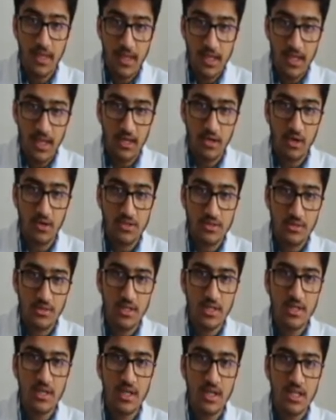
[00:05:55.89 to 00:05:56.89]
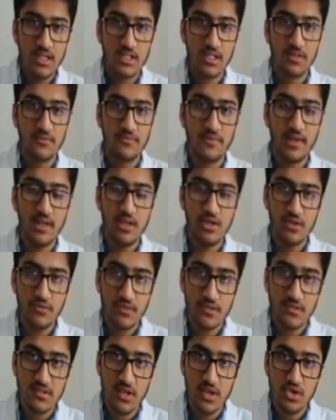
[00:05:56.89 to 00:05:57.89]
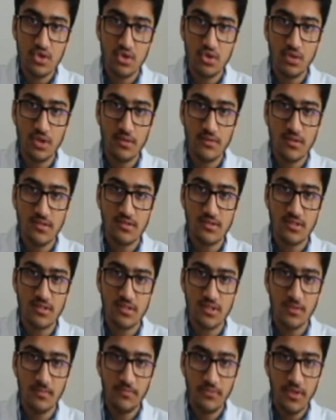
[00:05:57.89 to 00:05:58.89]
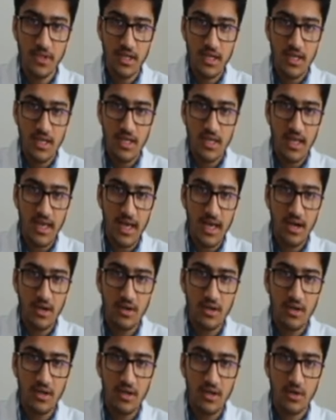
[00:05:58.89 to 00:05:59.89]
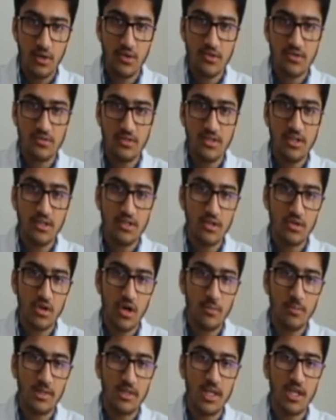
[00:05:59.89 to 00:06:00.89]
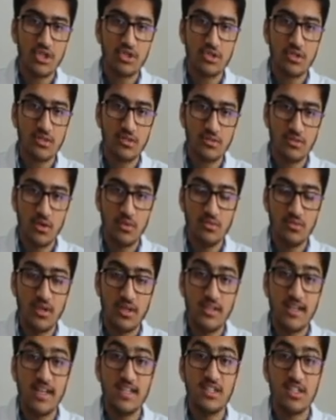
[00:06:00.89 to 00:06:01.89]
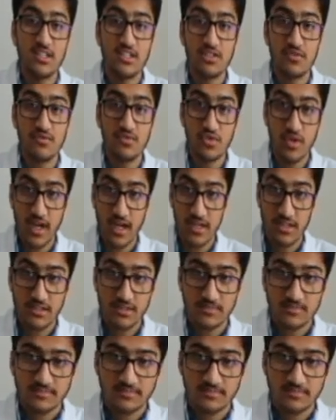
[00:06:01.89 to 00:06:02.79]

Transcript: It can also lead to the failure of the central nervous system and can also lead to complications throughout the digestive tract.